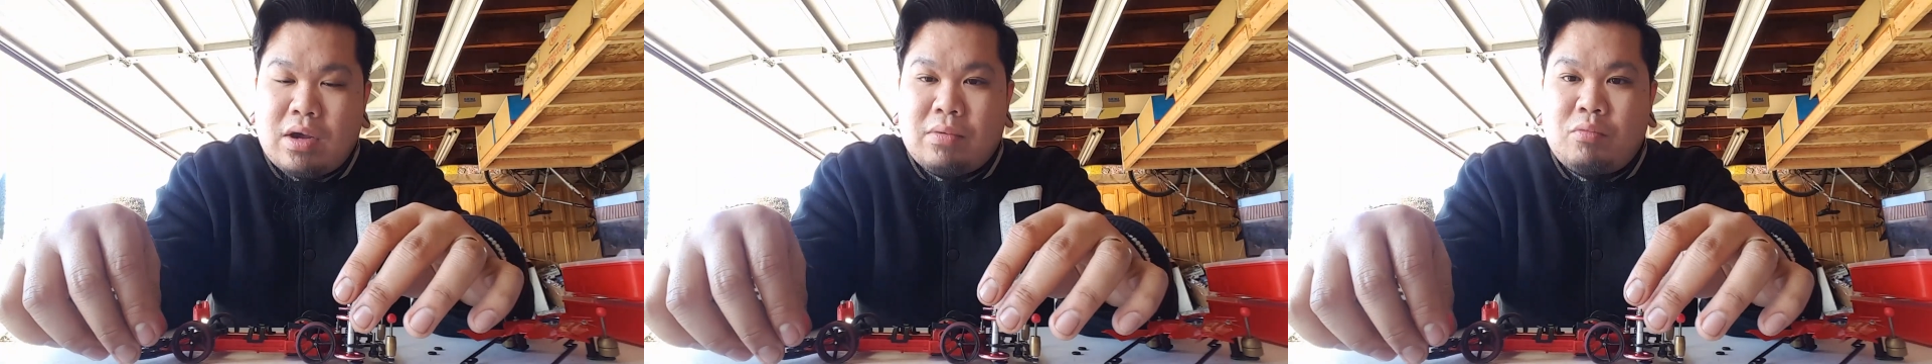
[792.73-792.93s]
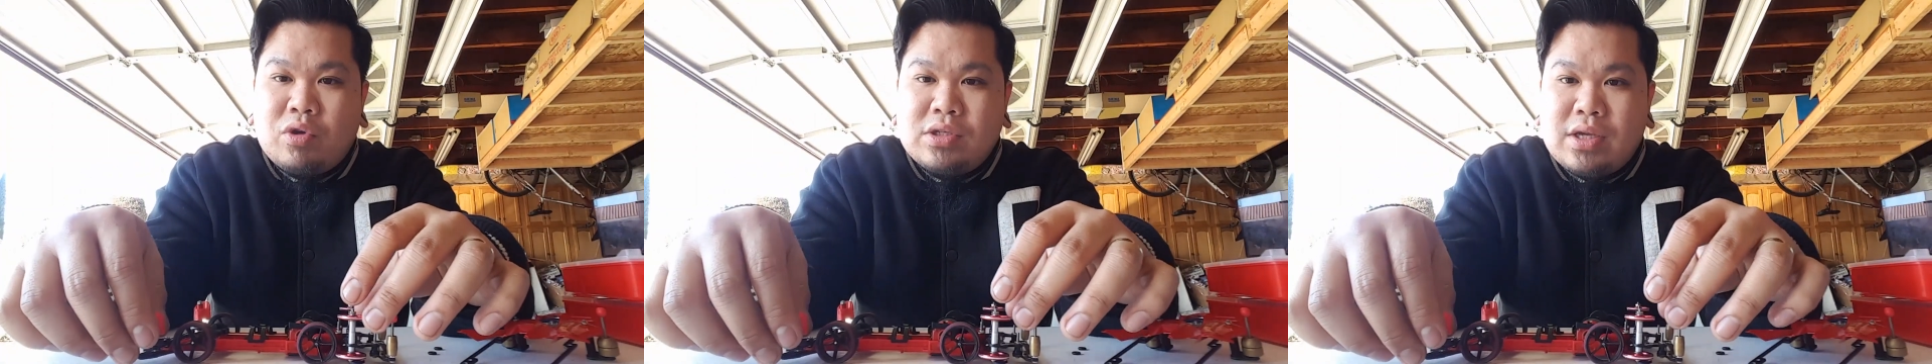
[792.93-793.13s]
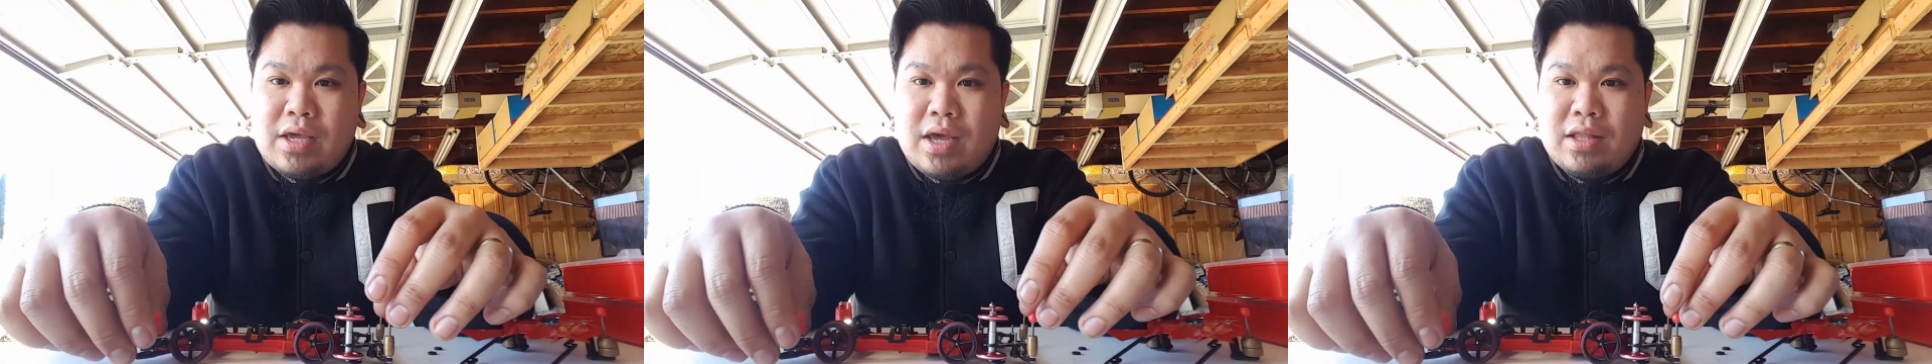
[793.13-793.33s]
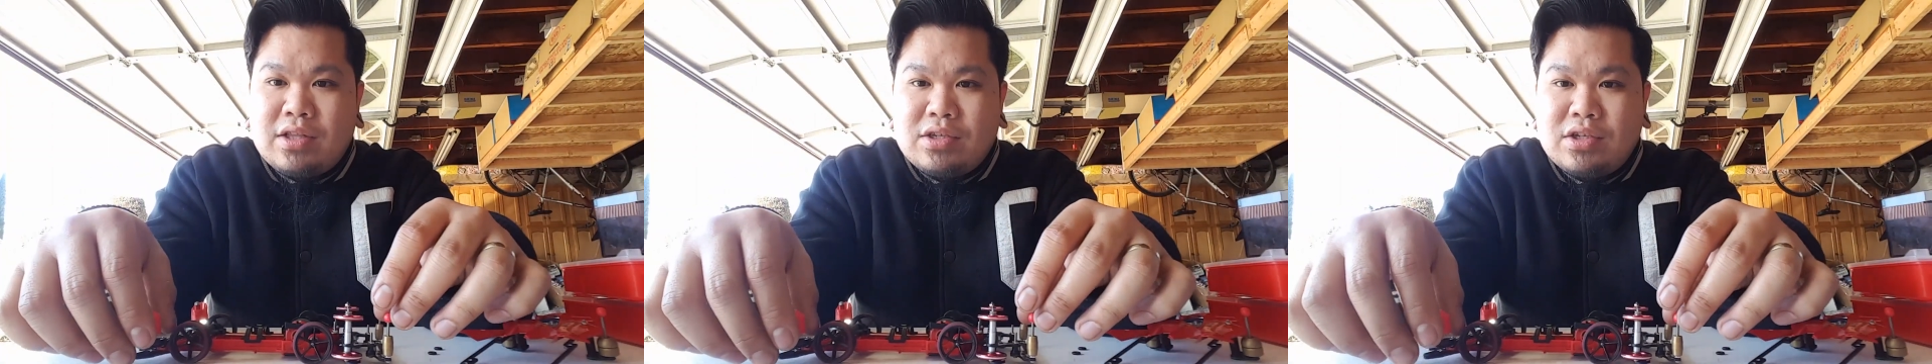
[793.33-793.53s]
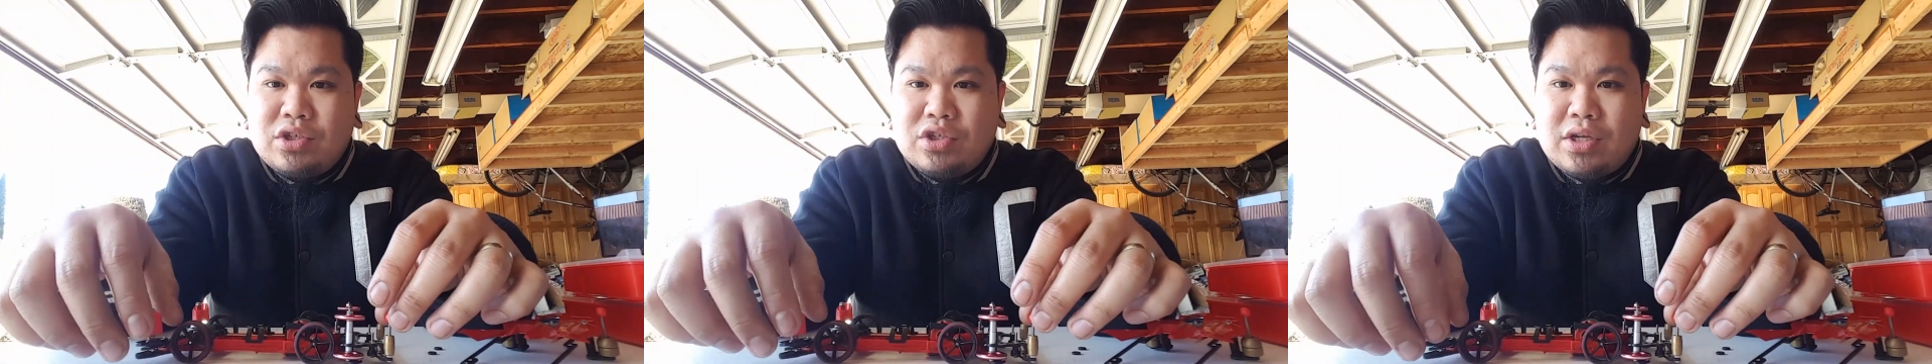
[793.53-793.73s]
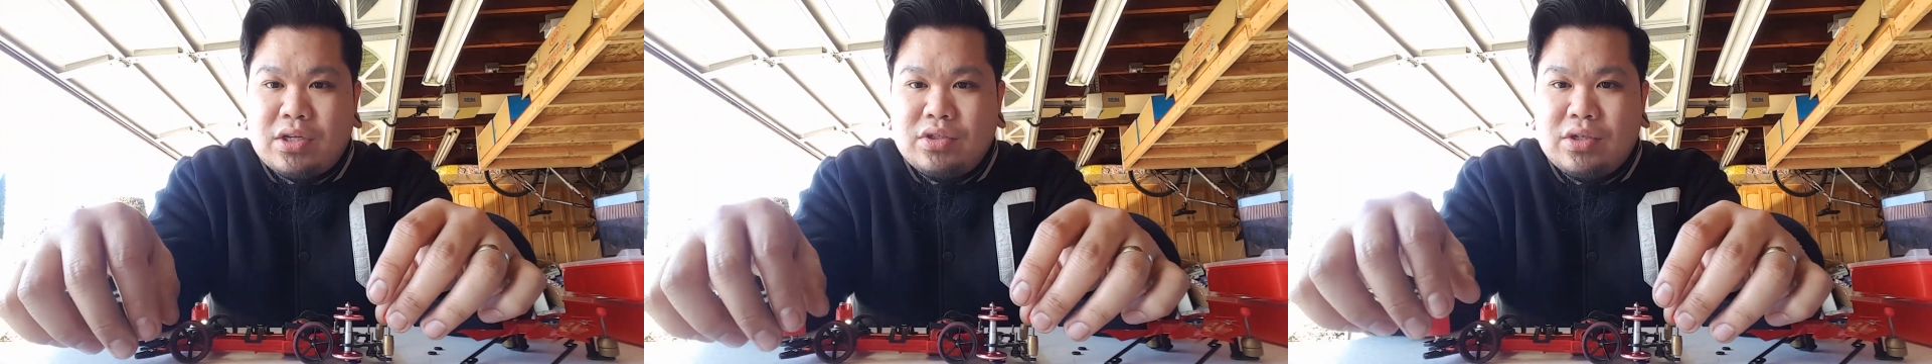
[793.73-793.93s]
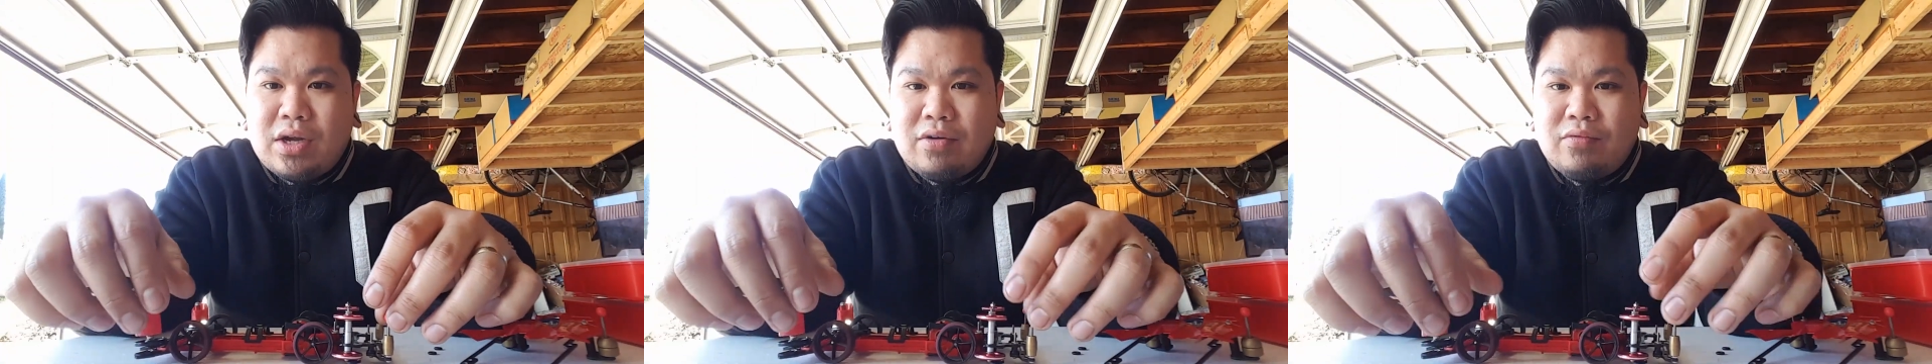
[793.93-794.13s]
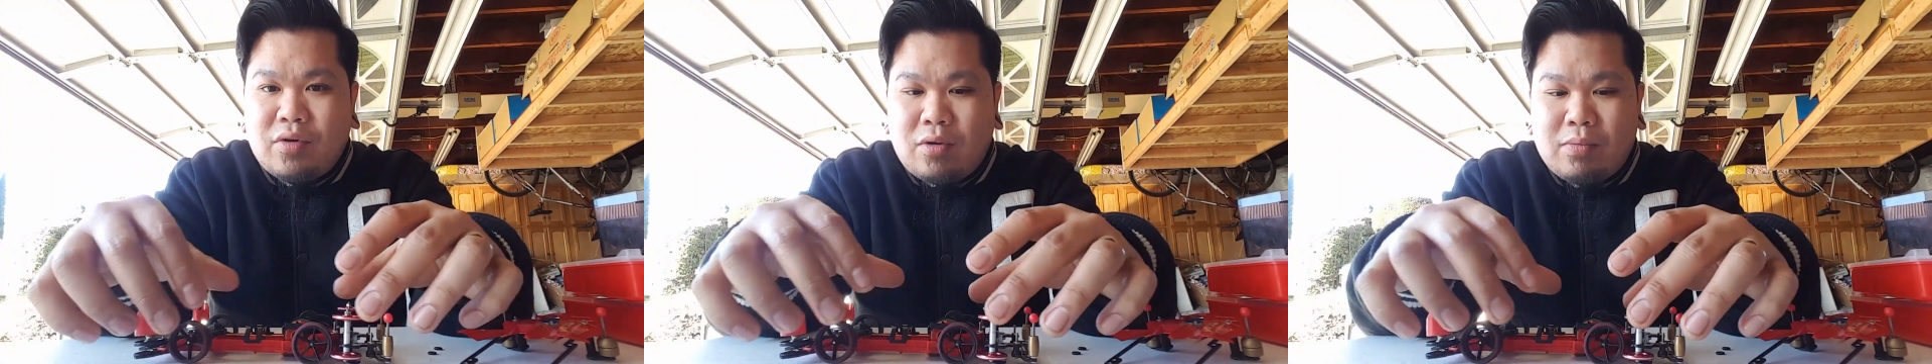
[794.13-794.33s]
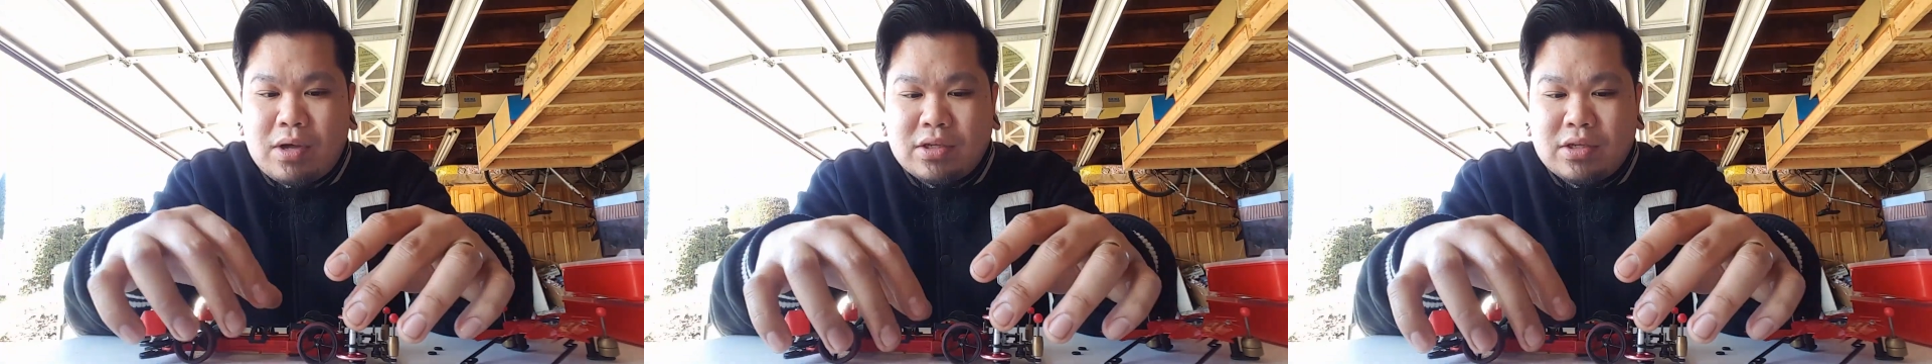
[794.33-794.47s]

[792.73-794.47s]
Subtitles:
Once again, this is Cielshock from